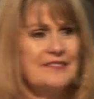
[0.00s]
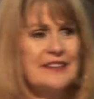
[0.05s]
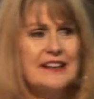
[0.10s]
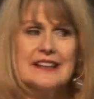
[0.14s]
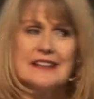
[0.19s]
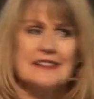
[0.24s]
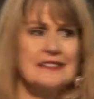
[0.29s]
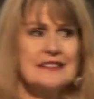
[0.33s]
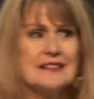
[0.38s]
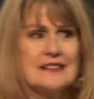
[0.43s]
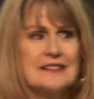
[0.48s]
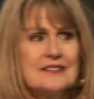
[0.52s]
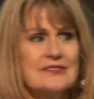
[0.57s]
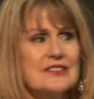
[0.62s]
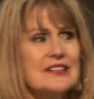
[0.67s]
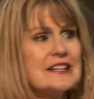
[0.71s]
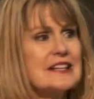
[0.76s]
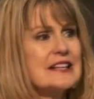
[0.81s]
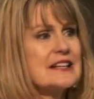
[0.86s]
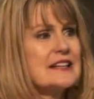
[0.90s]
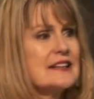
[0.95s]
I can think of
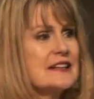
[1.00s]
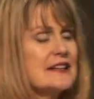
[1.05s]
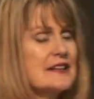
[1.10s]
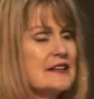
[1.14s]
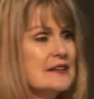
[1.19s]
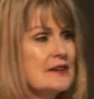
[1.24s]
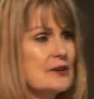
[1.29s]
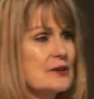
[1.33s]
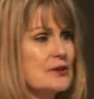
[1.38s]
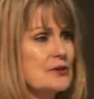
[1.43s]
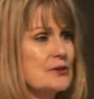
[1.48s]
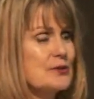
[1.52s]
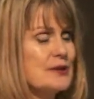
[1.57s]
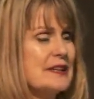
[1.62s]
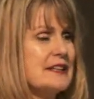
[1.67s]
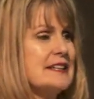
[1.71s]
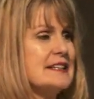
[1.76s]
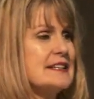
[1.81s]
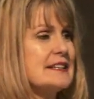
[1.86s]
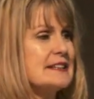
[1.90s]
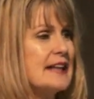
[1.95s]
that I
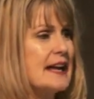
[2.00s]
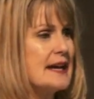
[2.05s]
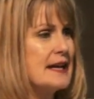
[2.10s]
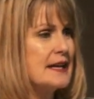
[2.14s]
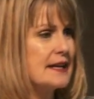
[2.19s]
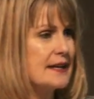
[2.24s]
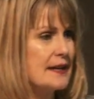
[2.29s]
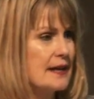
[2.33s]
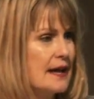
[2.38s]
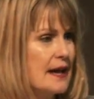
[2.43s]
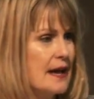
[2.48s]
really didn't like,